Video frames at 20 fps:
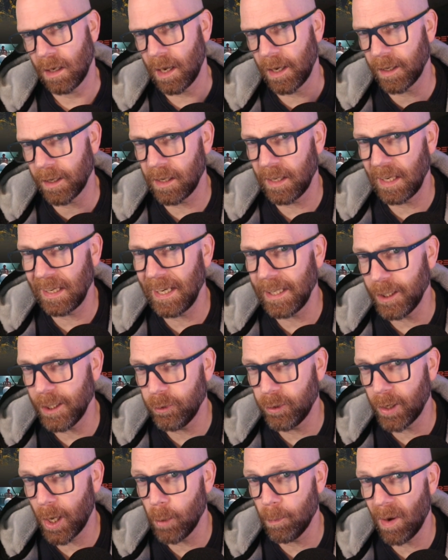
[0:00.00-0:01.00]
and I'm going to let
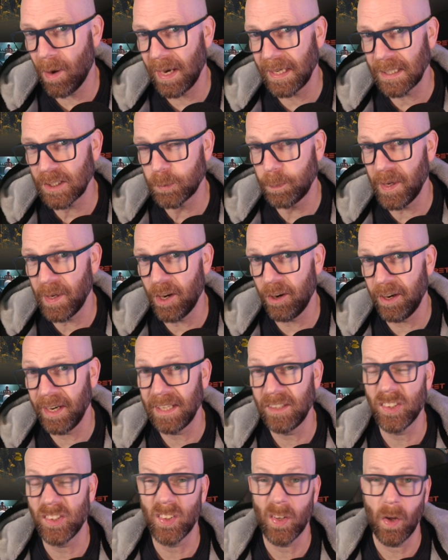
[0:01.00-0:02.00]
you know my
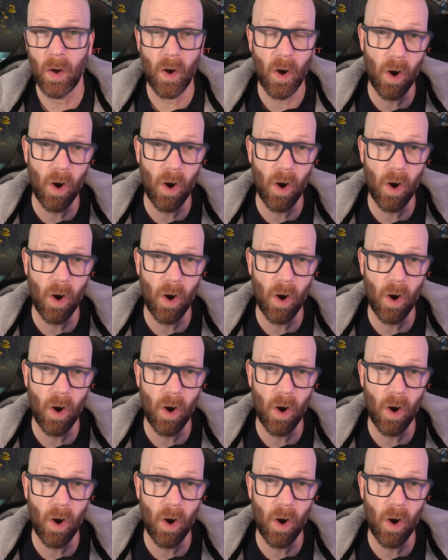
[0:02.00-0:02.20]
experience